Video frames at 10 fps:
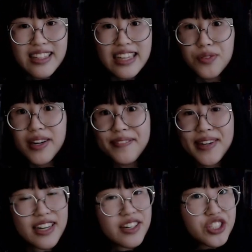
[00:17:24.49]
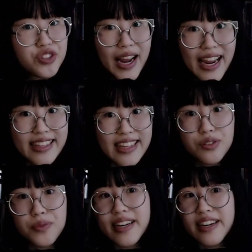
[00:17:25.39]
That's what we're here to train. That's
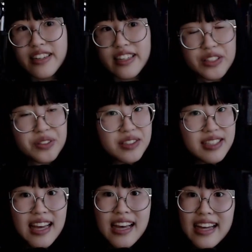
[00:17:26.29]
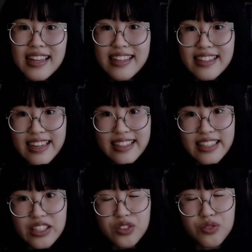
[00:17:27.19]
what we're here to use the knitting
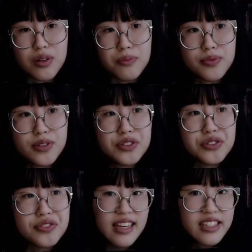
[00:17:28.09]
needle to improve.